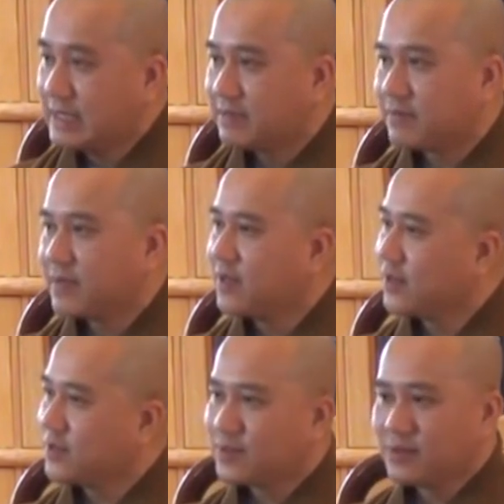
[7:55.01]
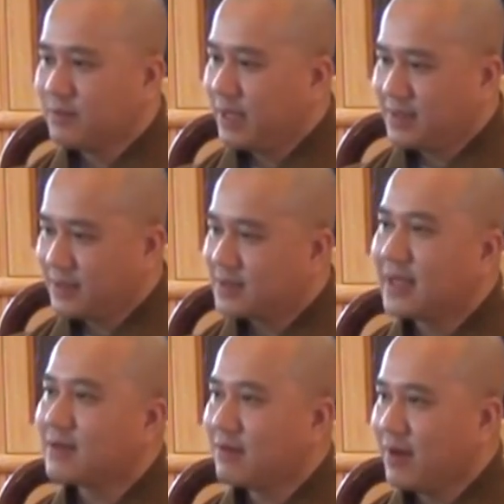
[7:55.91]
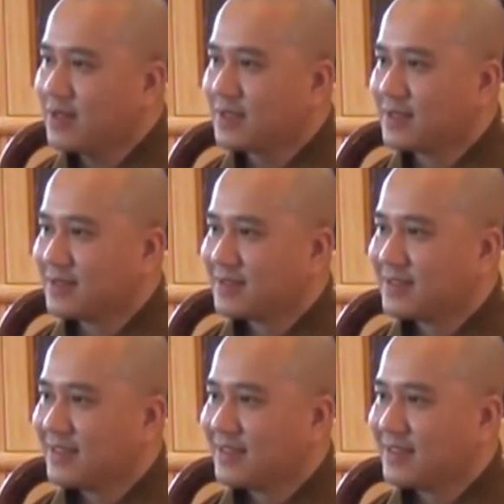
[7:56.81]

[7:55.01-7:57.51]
leaf in order to make this decoration.